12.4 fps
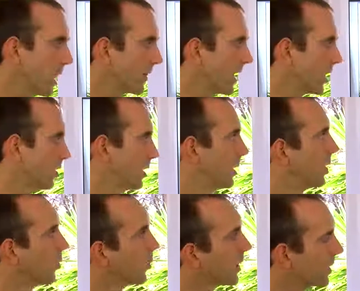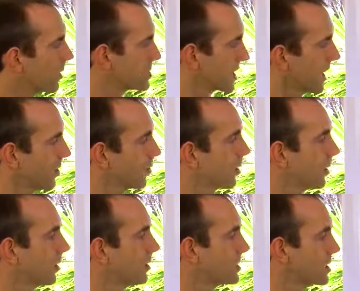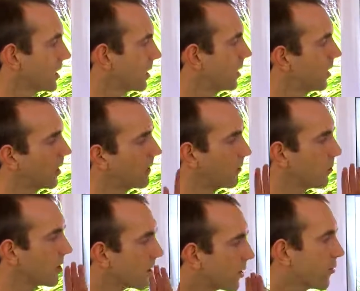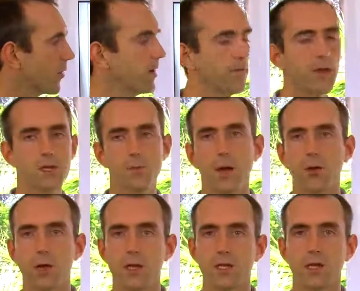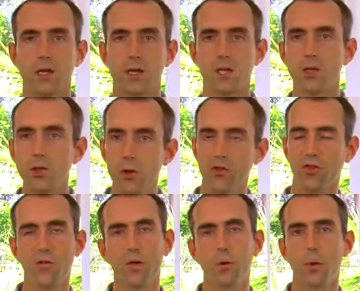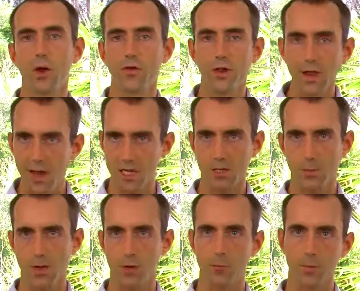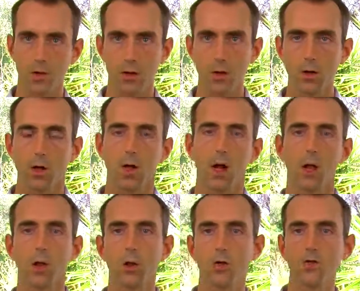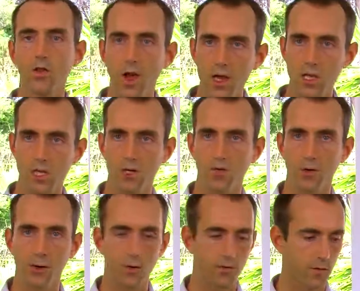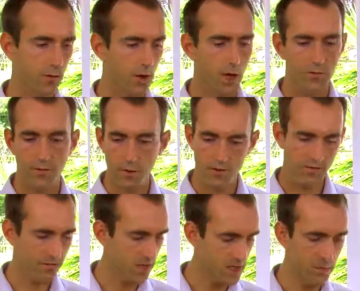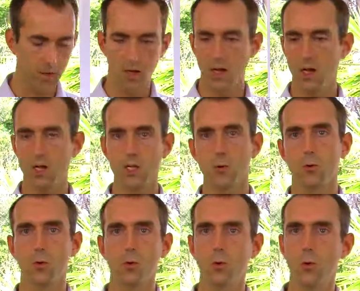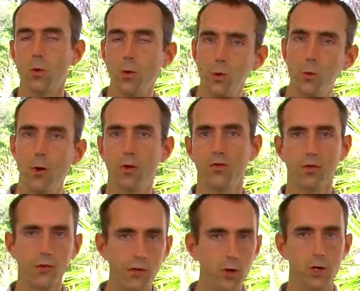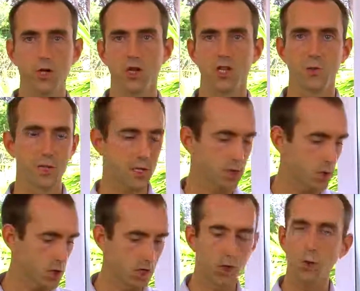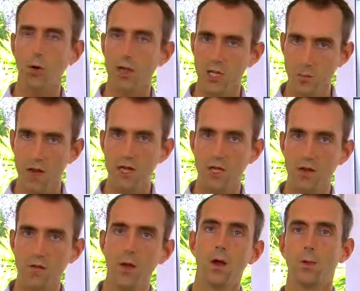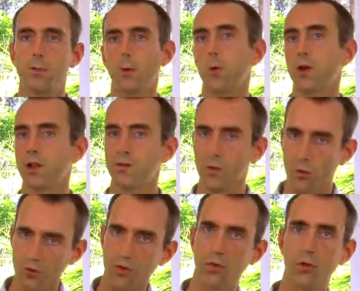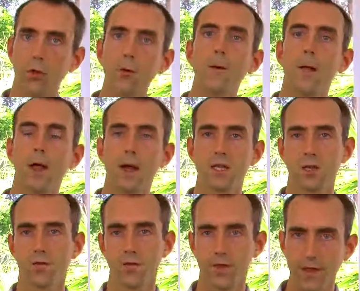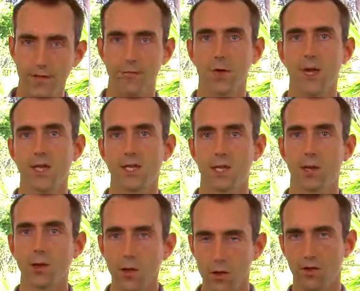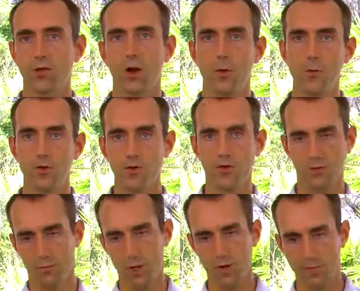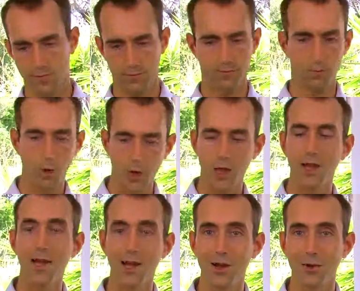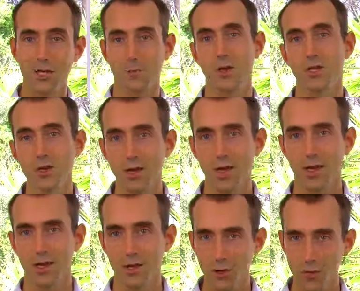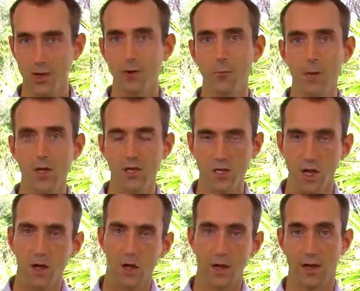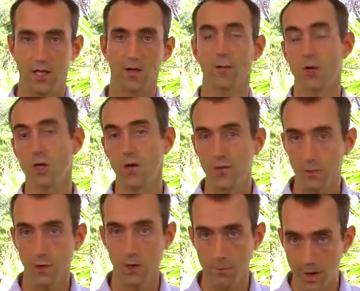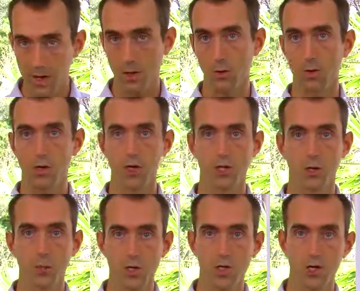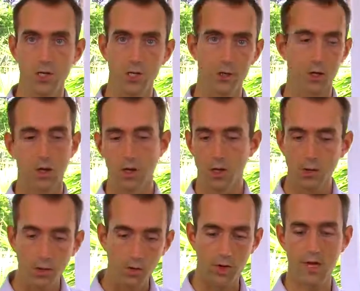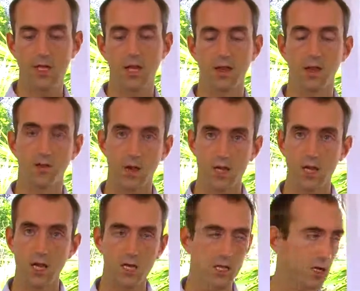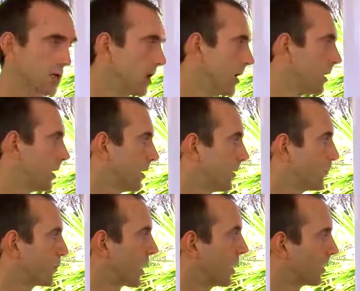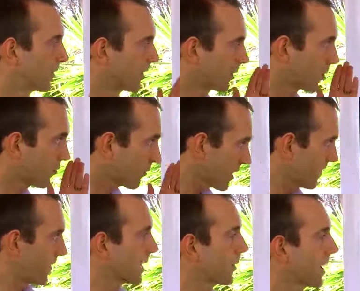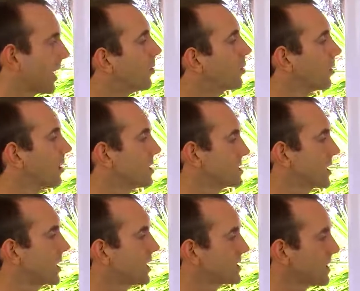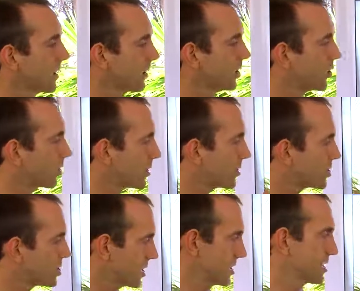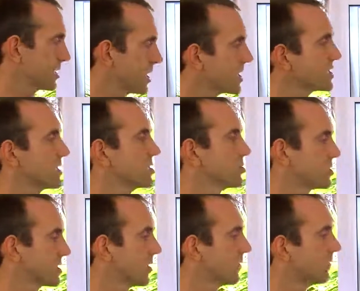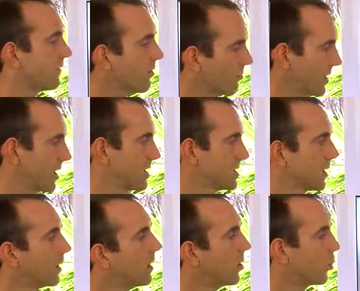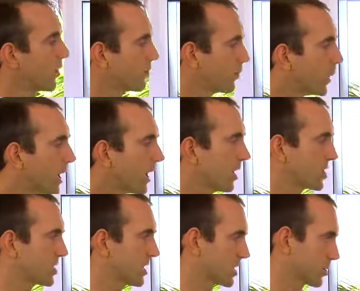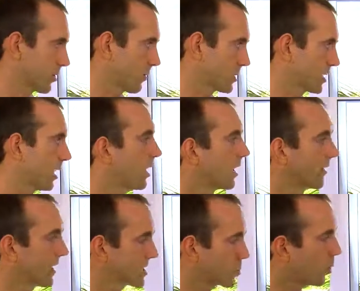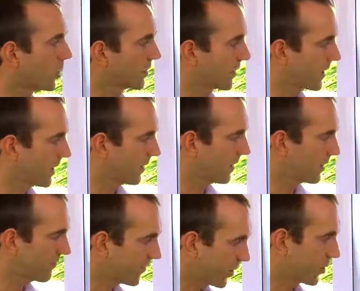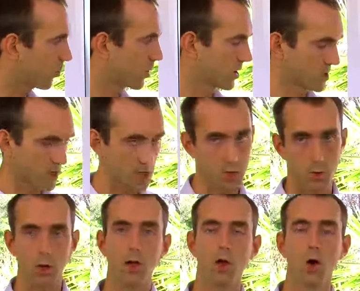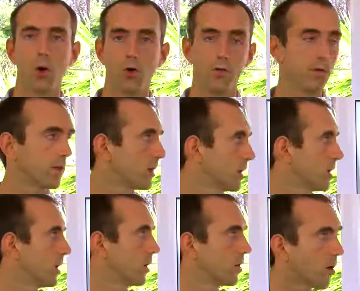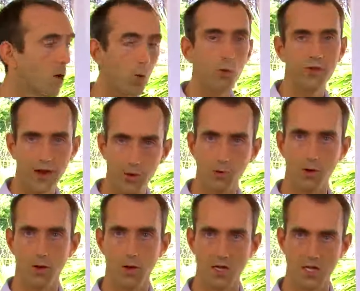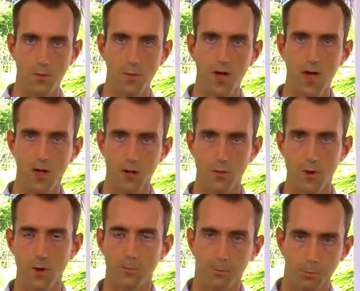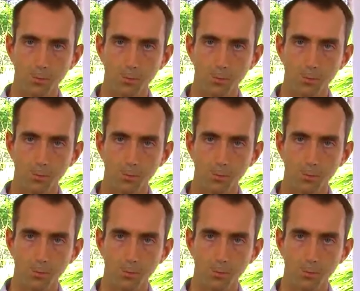Now, when it comes to alkalizing, one of the great things about it is that it's not something we have to guess about, you know? A lot of tests for various vitamins or hormones or neurotransmitters are actually quite expensive, quite difficult to do. And so for that reason, a lot of the time you're just kind of working out as best you can and doing your best, unless of course you have some kind of medical condition, in which case you do need to get these things tested. The great thing about alkalizing is that you can just test this yourself very easily with pH test strips. And that's why they're the final constituent of the gold alkalizing pack, right?